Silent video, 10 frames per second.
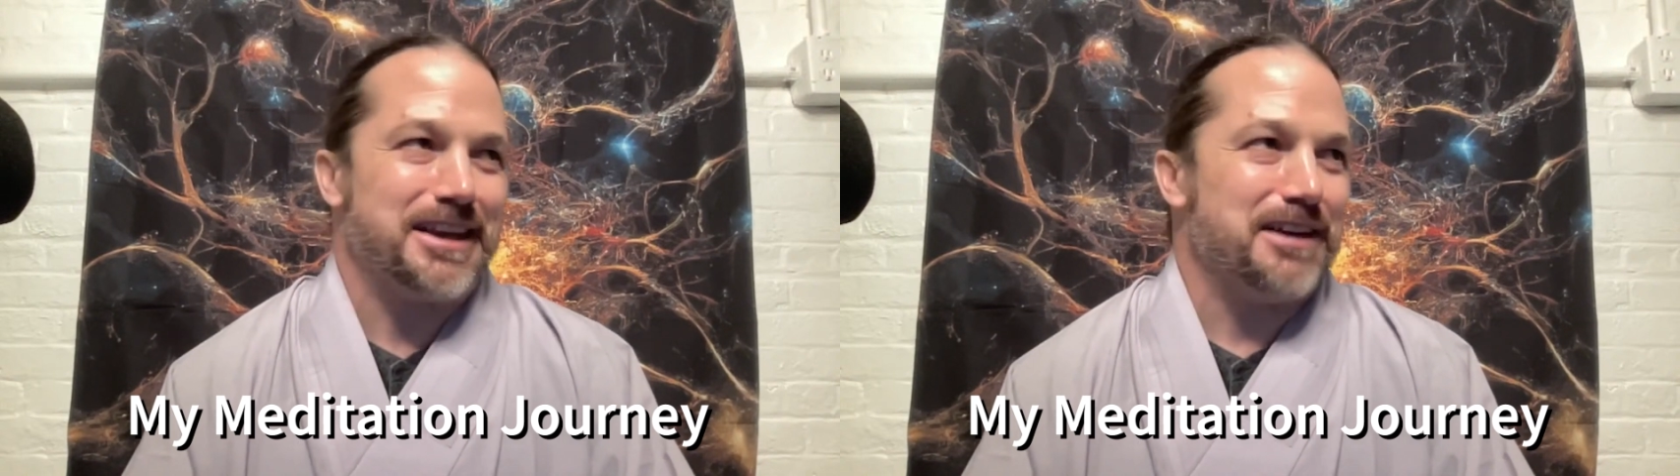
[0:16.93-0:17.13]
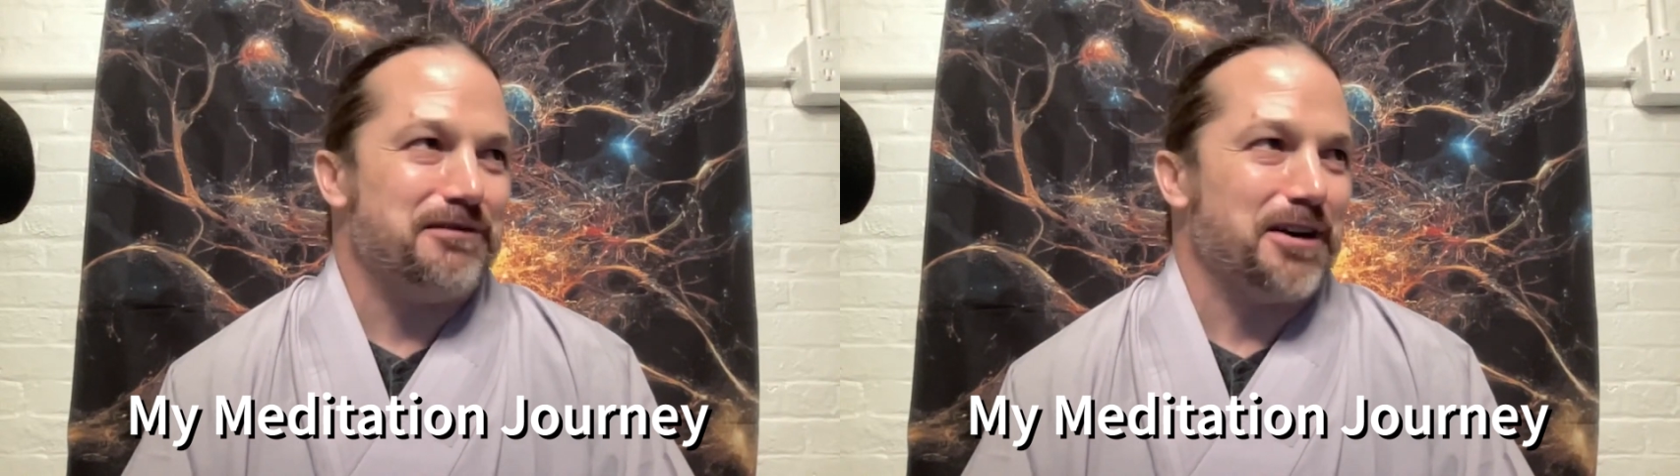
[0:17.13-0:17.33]

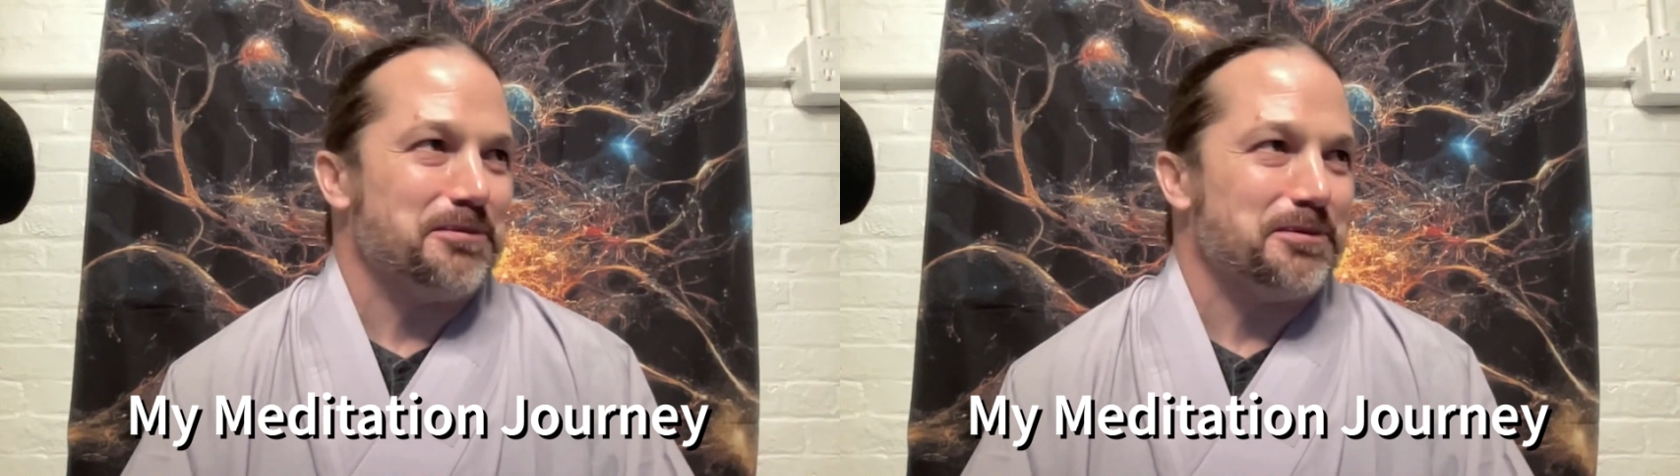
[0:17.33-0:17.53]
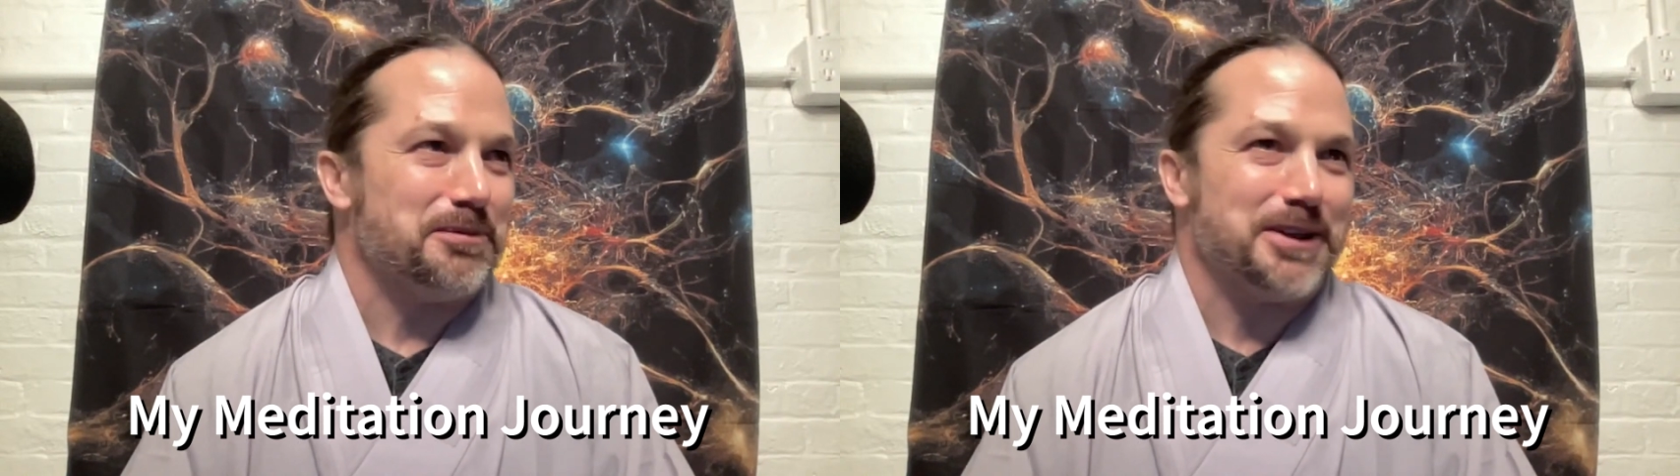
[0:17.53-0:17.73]
gave
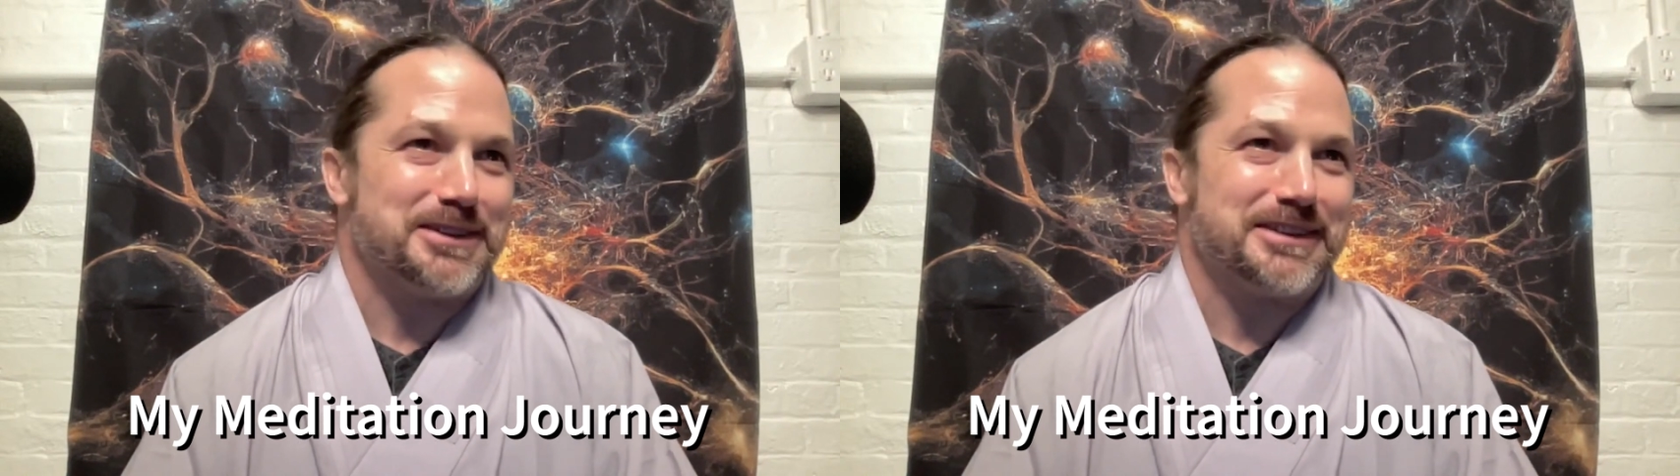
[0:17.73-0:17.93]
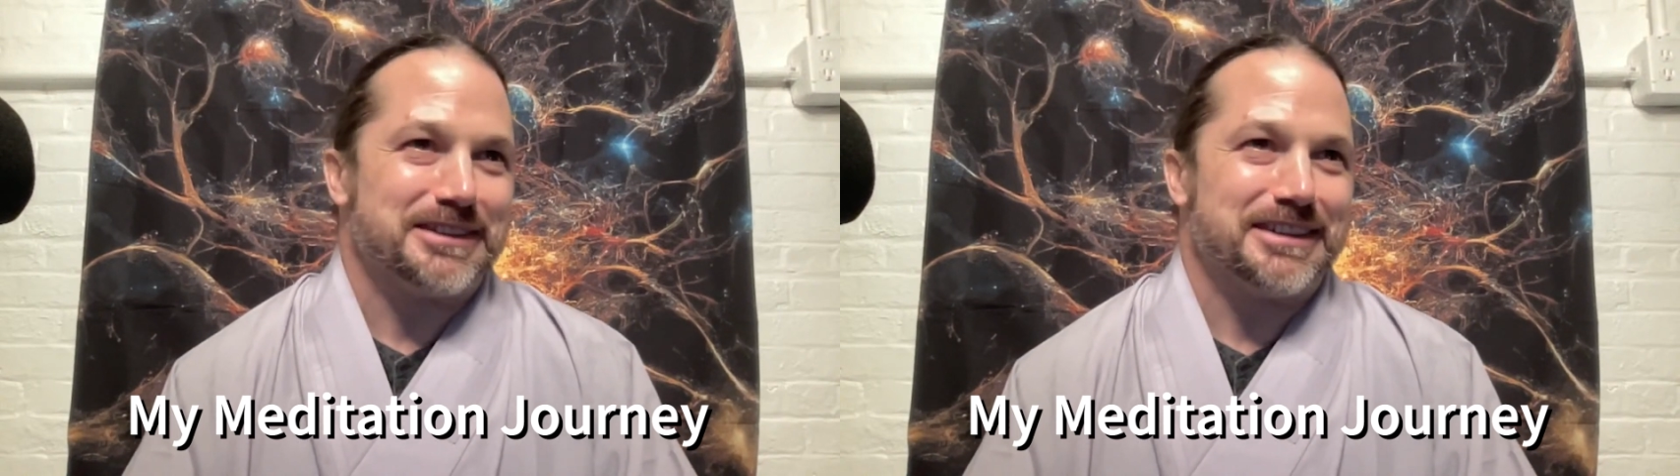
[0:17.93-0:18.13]
up
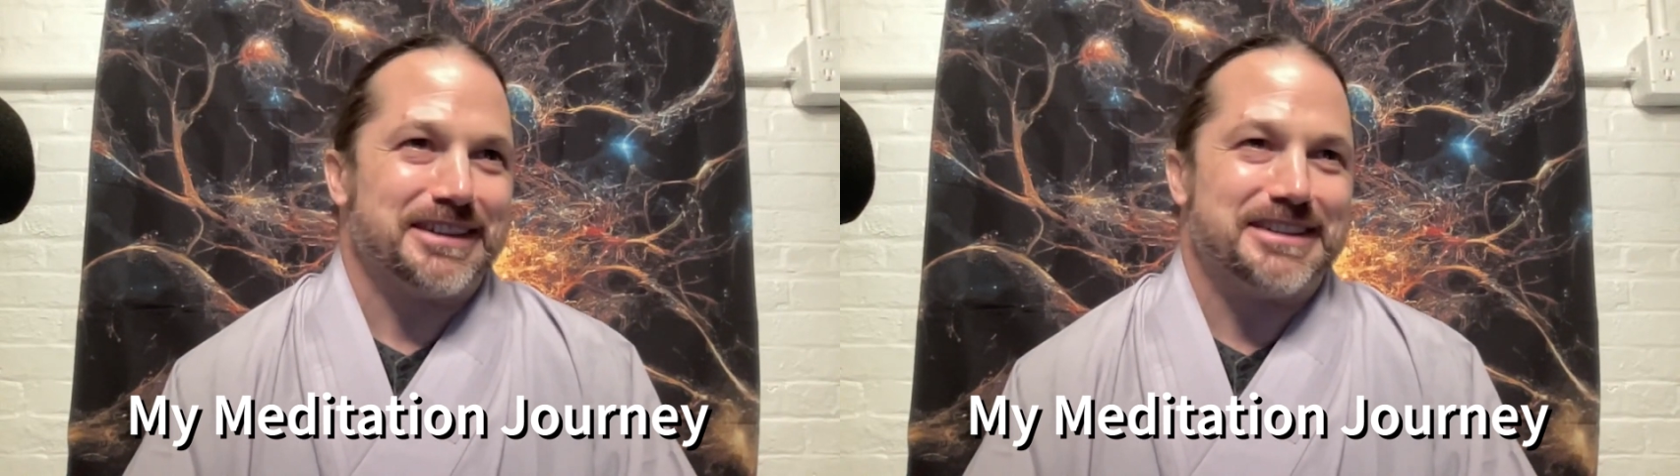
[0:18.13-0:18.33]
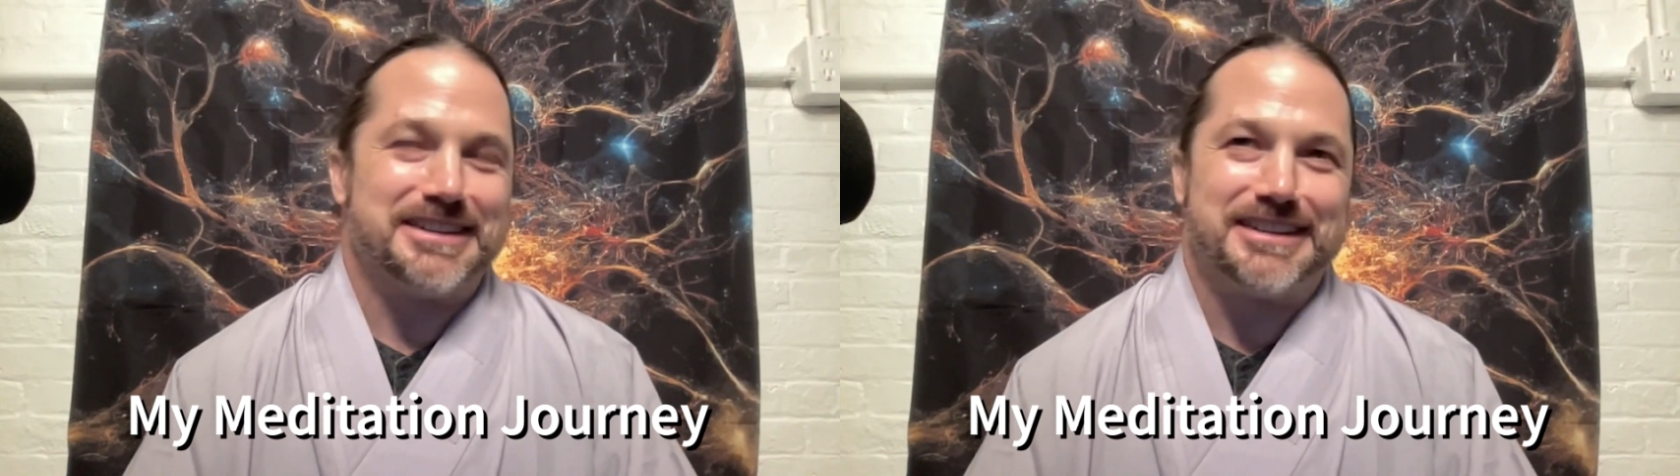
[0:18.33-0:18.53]
because it